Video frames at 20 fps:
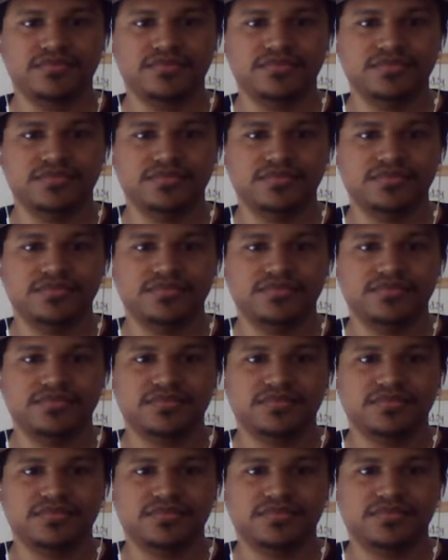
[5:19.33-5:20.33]
Oh,
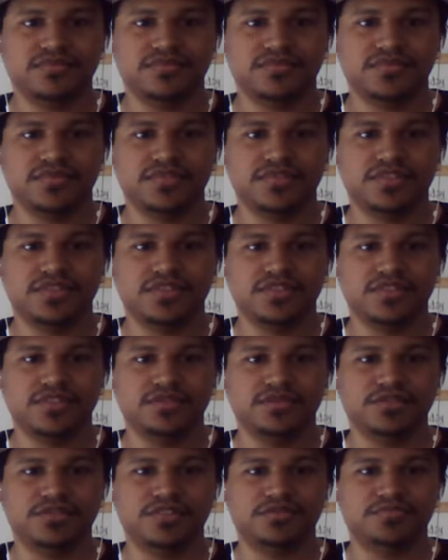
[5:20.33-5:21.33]
oh,
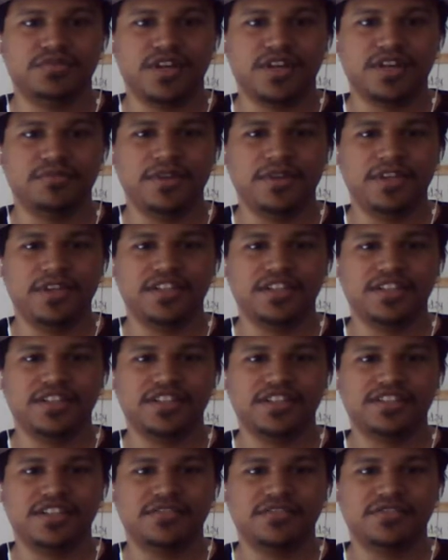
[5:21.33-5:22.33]
Spider-Man, you gotta
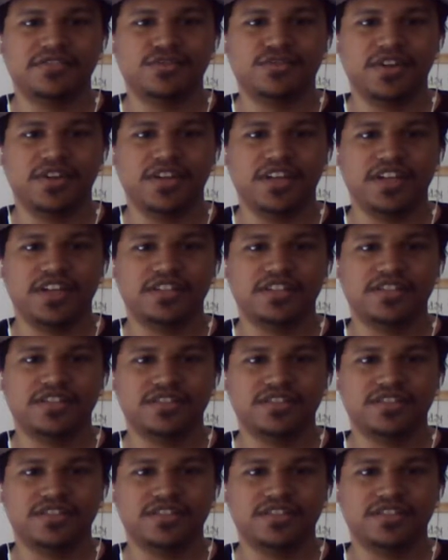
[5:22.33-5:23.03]
save the cream.